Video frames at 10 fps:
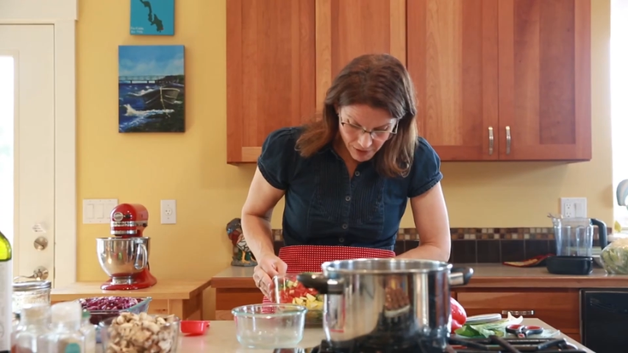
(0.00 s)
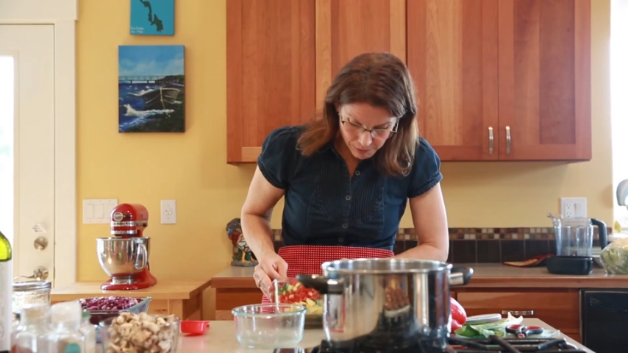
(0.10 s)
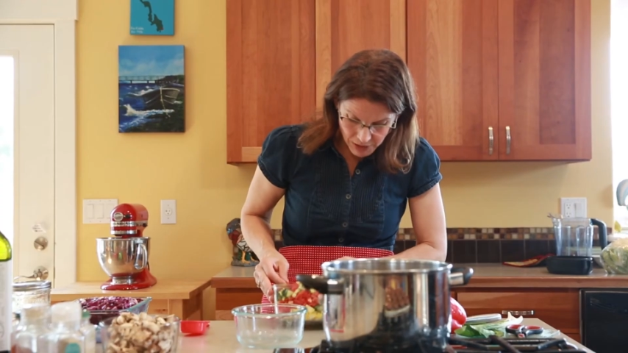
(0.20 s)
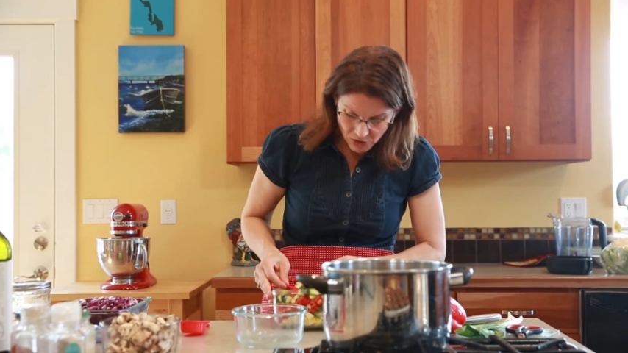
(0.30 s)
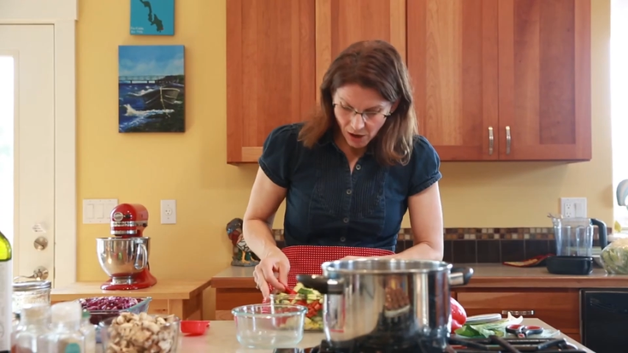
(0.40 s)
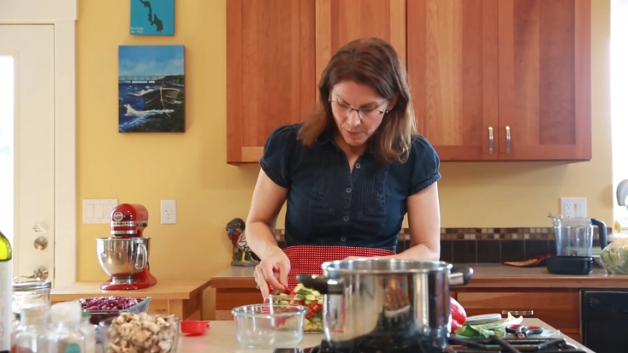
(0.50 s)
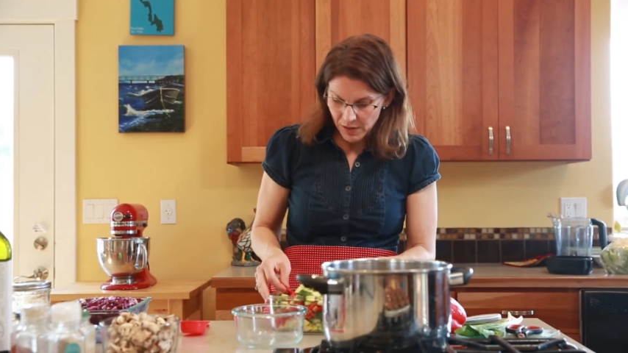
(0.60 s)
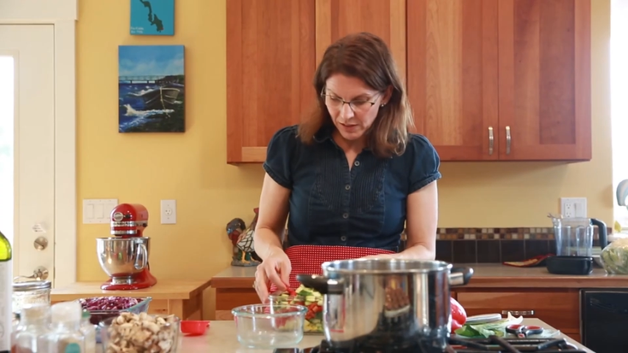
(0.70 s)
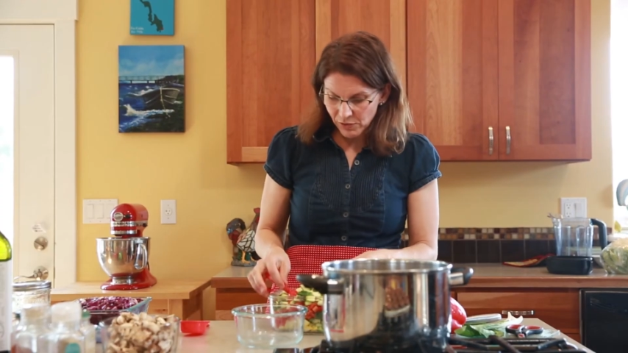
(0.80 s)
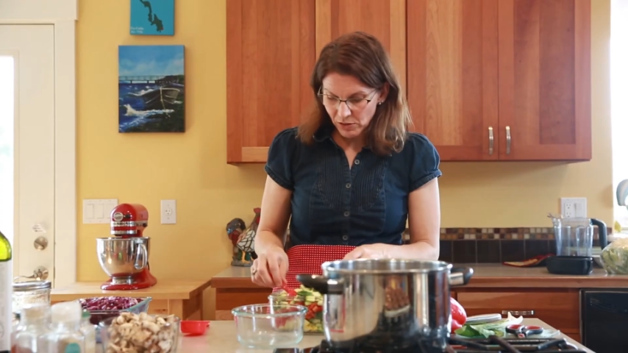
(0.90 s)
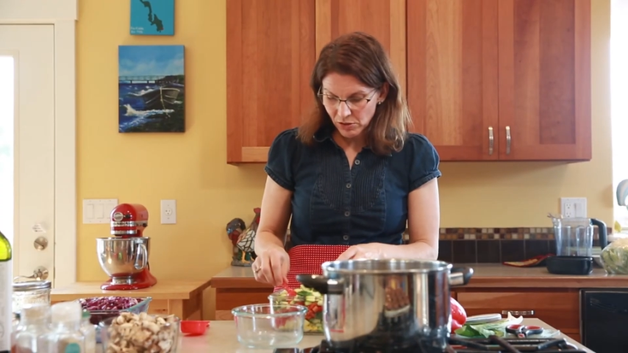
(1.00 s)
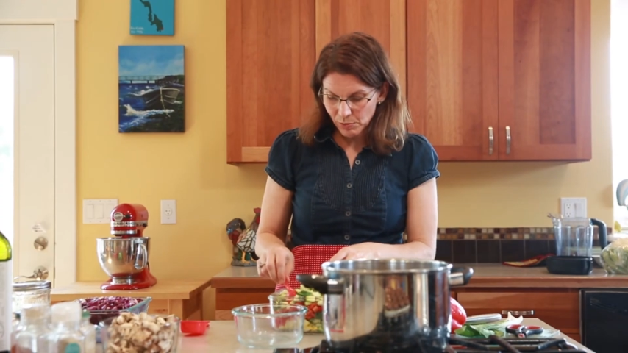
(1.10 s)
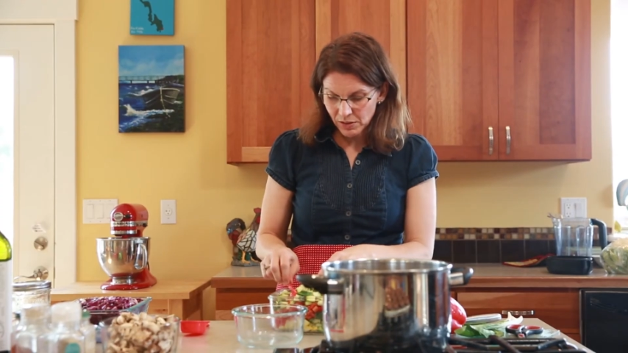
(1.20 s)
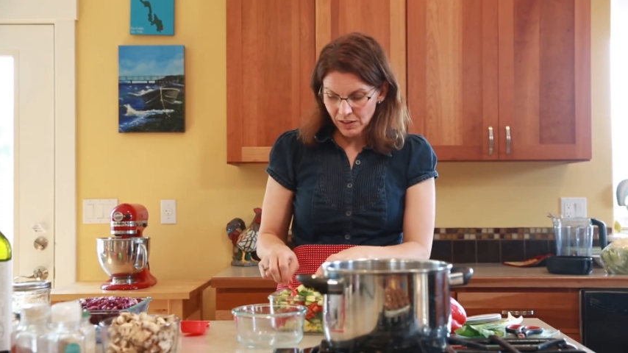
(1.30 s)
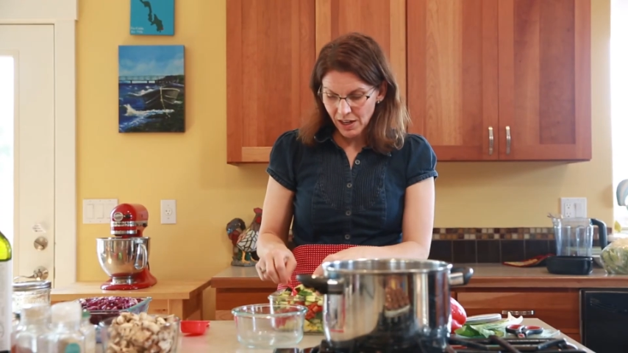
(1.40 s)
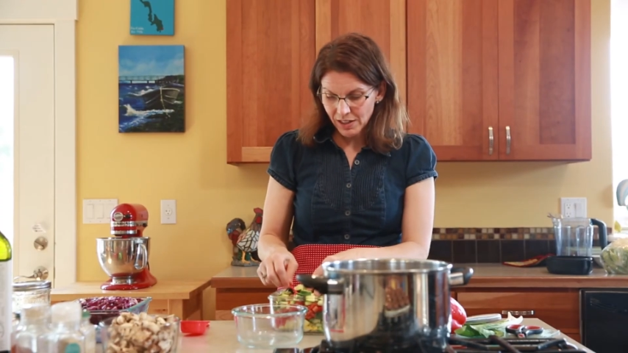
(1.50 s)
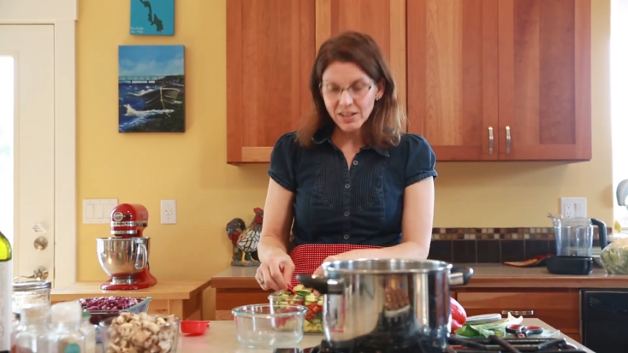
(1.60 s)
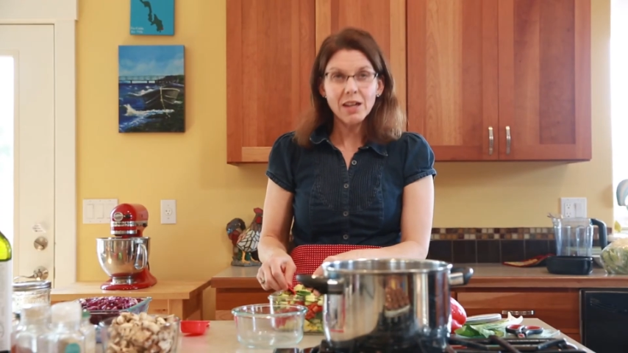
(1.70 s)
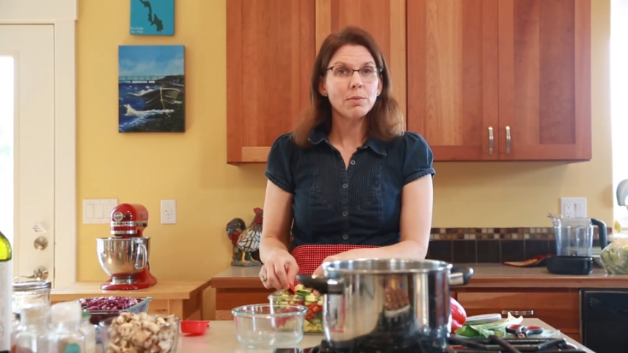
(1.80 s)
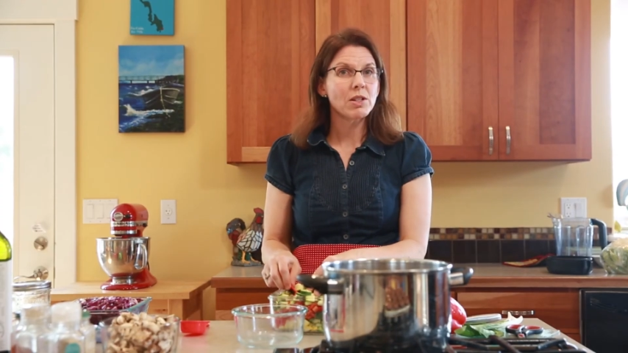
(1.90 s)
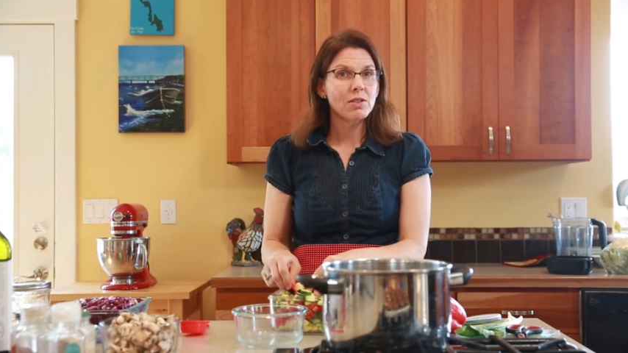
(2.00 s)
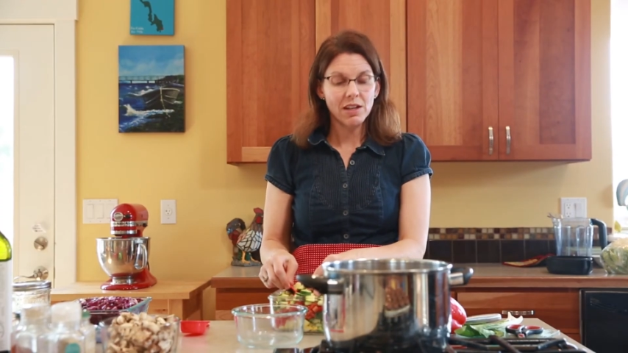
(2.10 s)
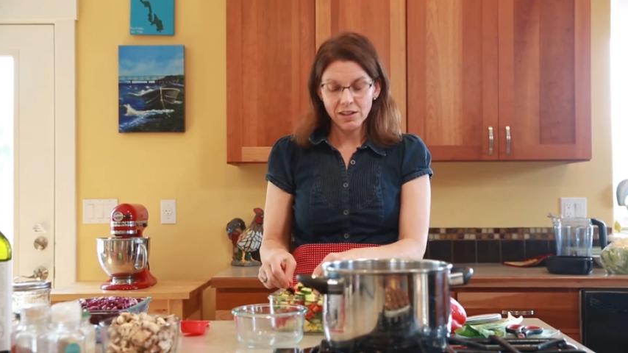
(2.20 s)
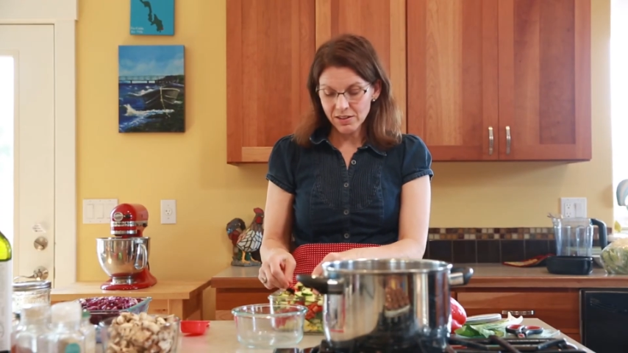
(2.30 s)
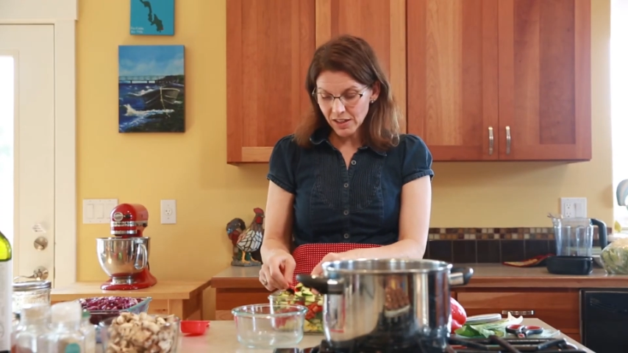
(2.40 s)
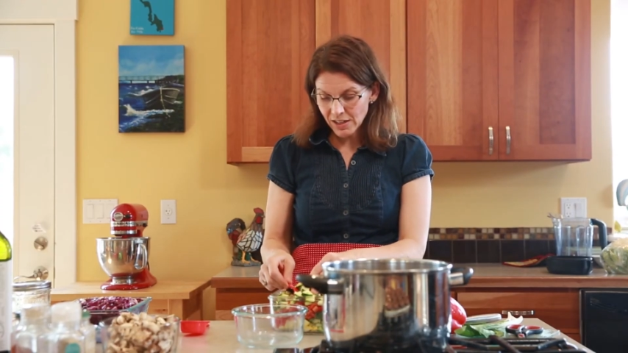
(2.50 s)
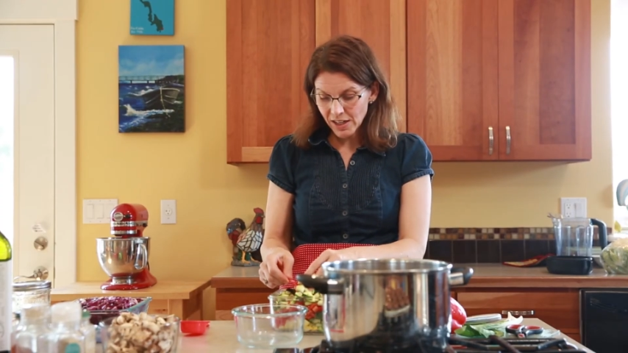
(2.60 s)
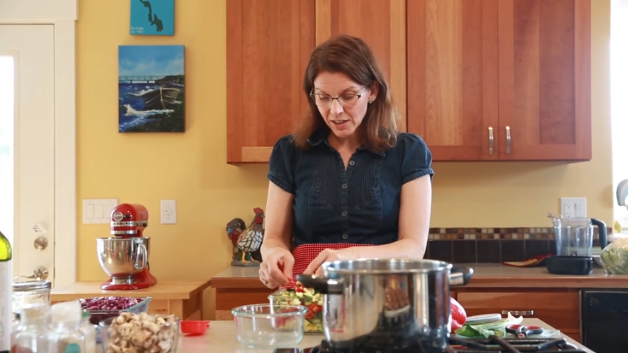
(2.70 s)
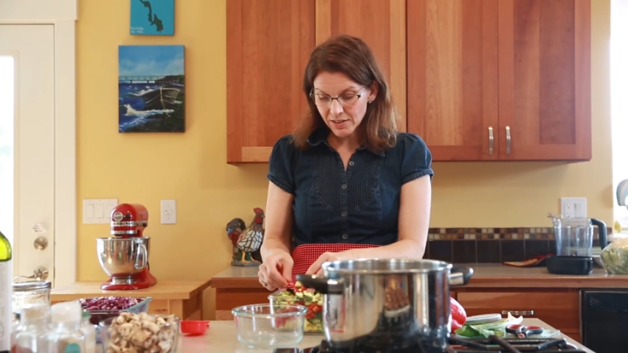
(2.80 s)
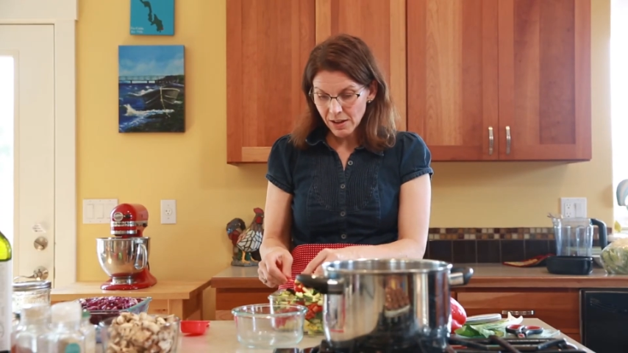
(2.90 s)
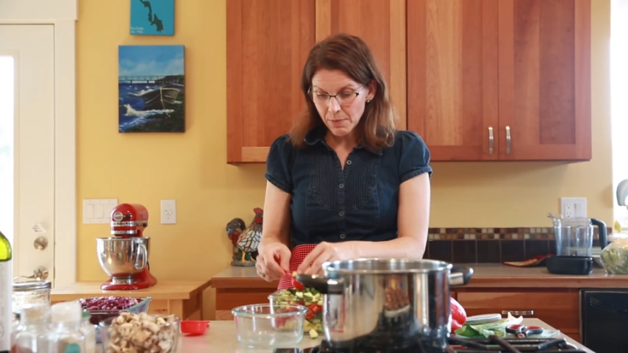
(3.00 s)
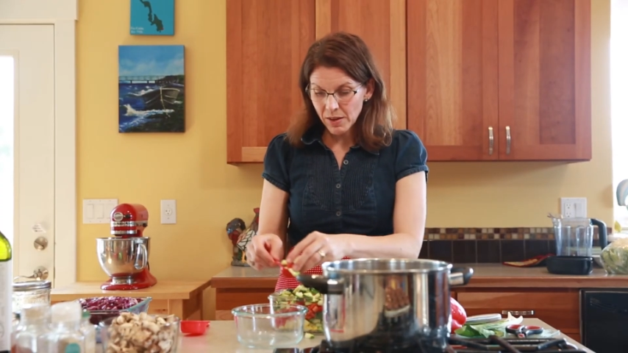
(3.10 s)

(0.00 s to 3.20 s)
family chopped these vegetables ahead of time. We do that on Sundays.